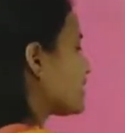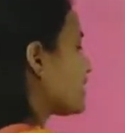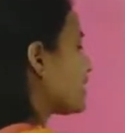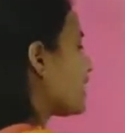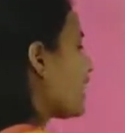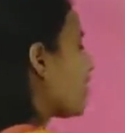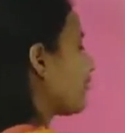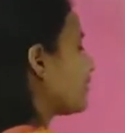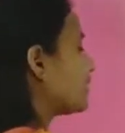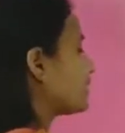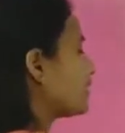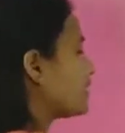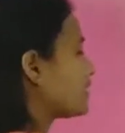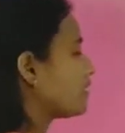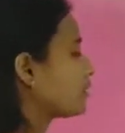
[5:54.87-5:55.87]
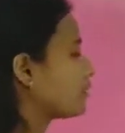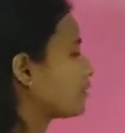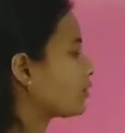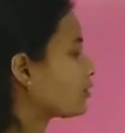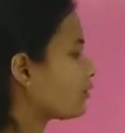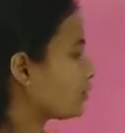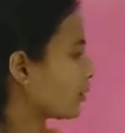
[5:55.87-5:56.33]
anna yav reethiyagi
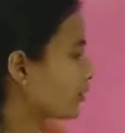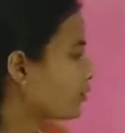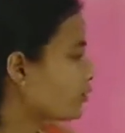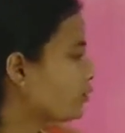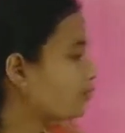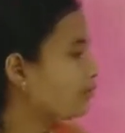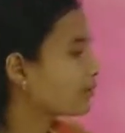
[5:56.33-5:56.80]
nenpittukolbeku,